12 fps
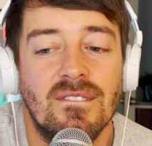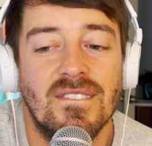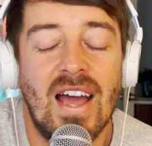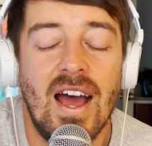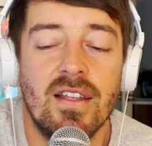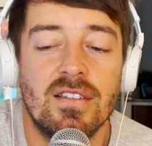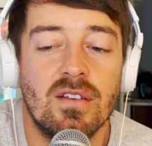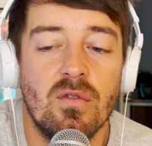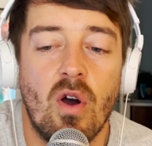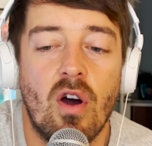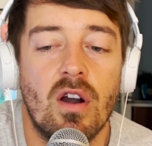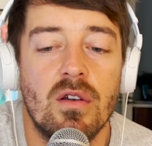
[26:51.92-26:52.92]
ah, it's so
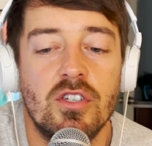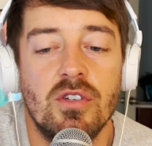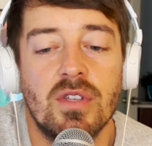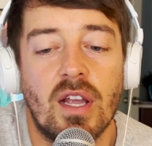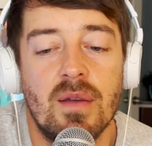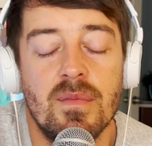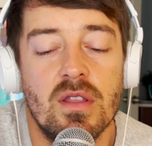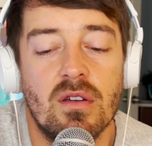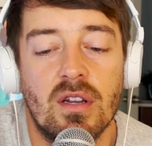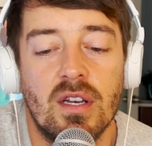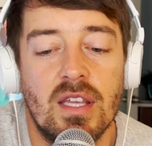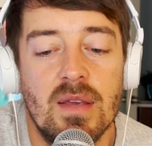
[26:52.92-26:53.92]
hard. She was like, I'm either
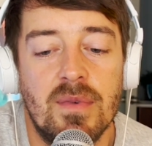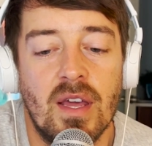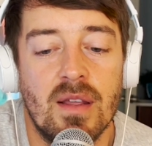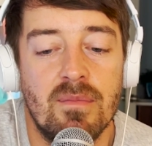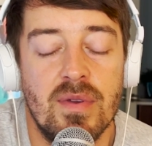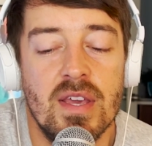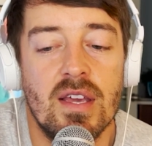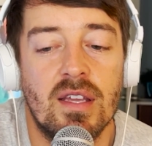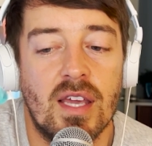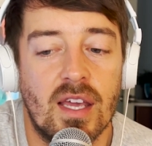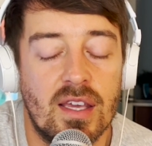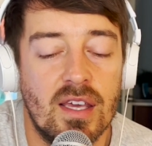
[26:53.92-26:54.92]
going to keep getting beat and
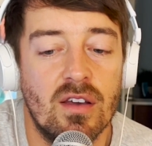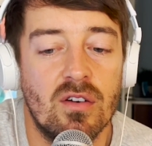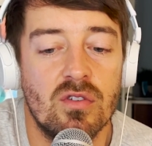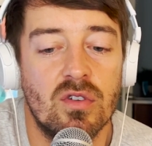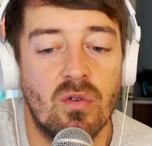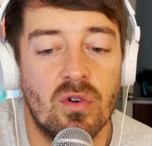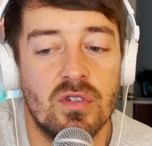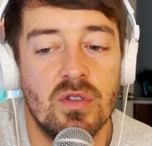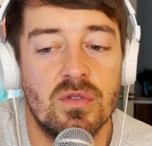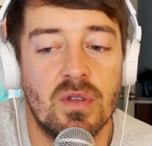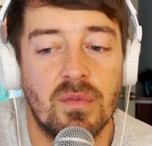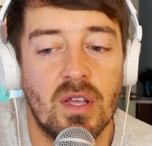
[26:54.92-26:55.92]
get killed or do
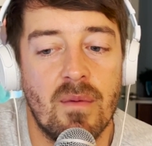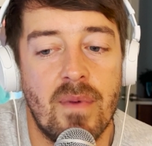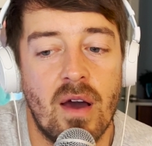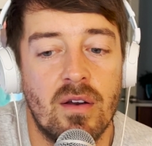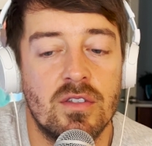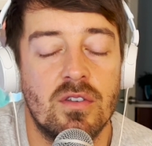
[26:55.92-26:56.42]
something about it.